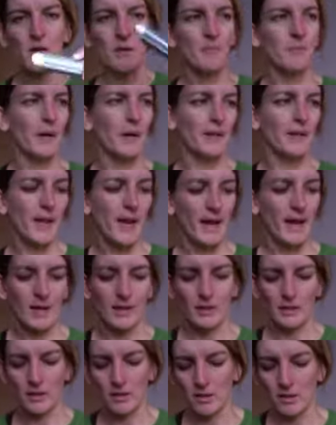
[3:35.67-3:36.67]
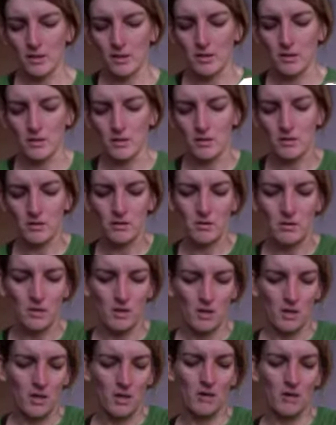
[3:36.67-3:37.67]
my inhaler,
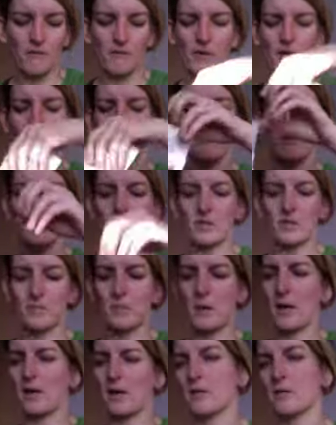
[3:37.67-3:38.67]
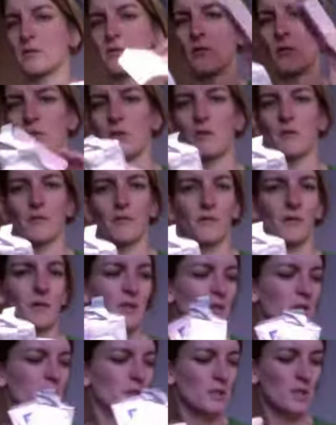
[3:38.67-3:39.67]
various packs of
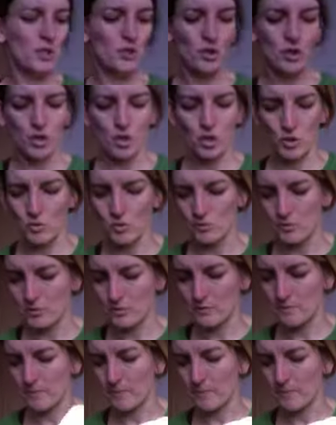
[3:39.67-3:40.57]
tissues,